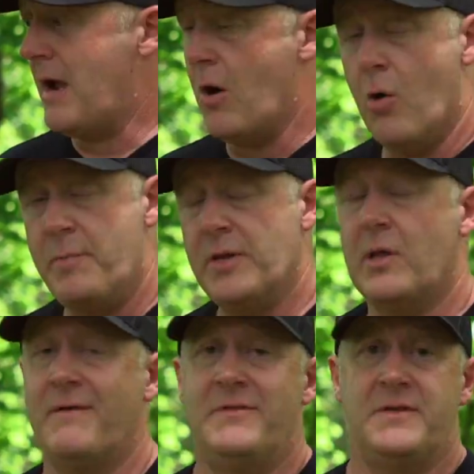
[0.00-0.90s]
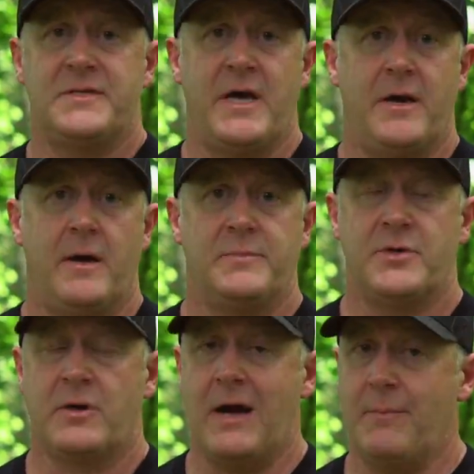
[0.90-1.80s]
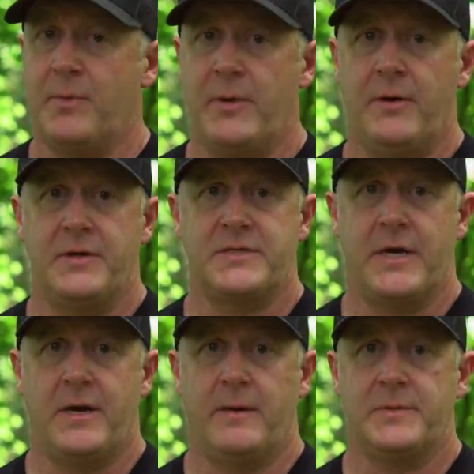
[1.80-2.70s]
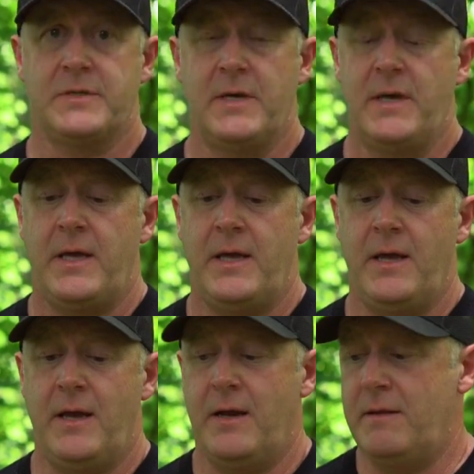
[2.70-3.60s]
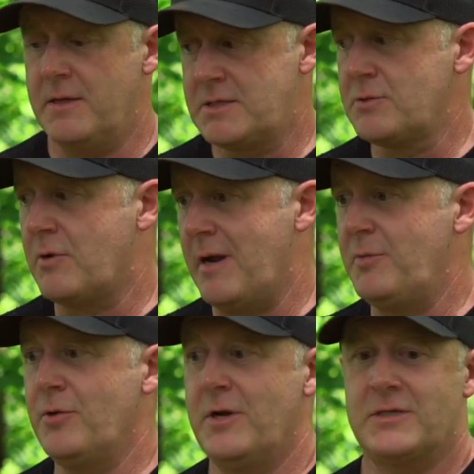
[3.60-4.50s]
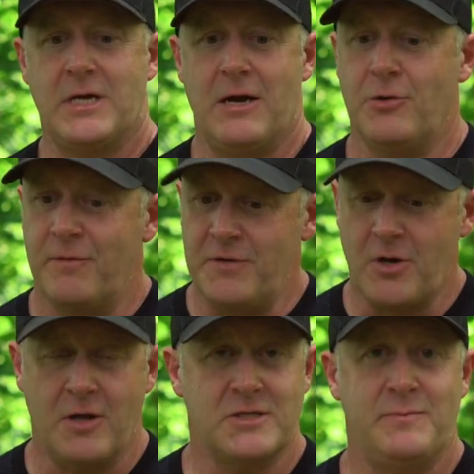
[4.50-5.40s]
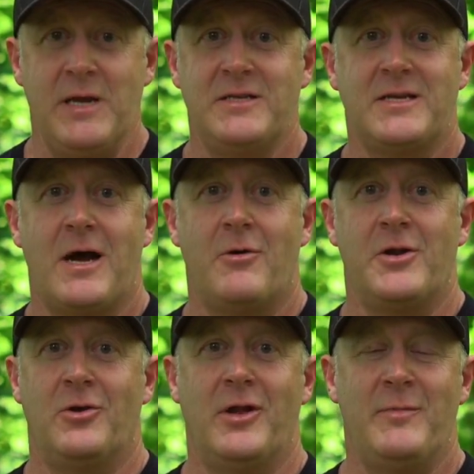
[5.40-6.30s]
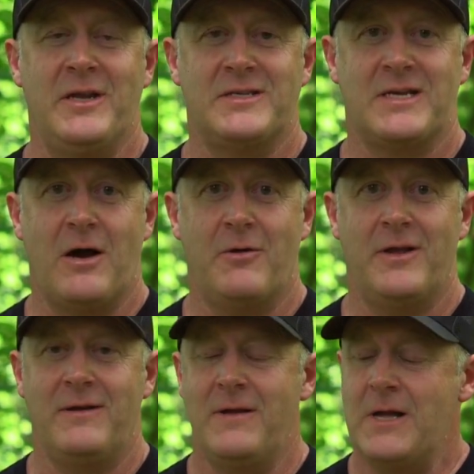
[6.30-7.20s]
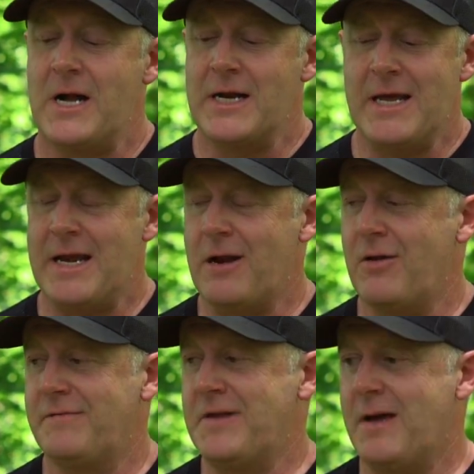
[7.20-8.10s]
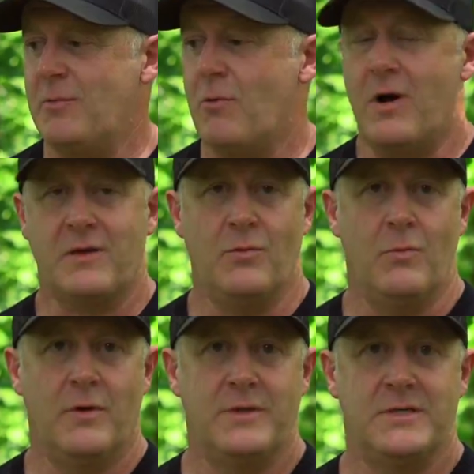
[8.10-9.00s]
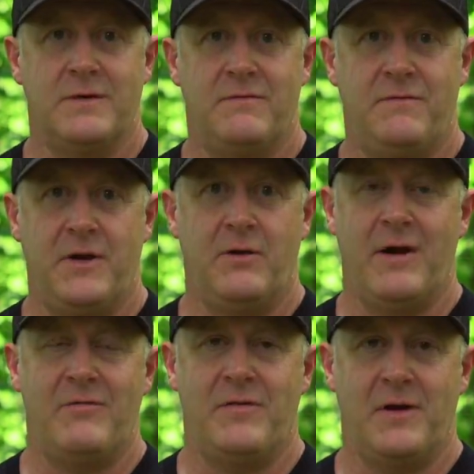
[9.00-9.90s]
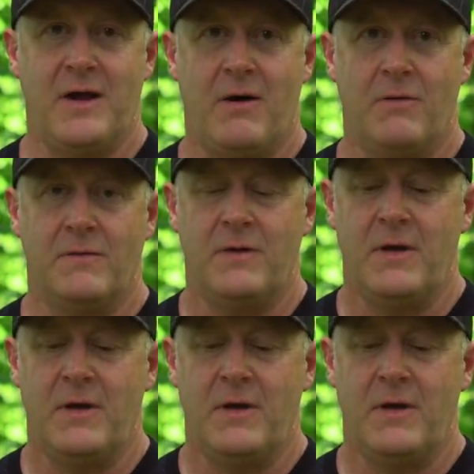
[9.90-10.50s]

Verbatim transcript: I hope you love these setups. They're complimentary setups. And this is what I'm doing. It's, I don't know if you call it speed scouting or limited scouting. Again, I don't have time to walk the woods and figure everything out.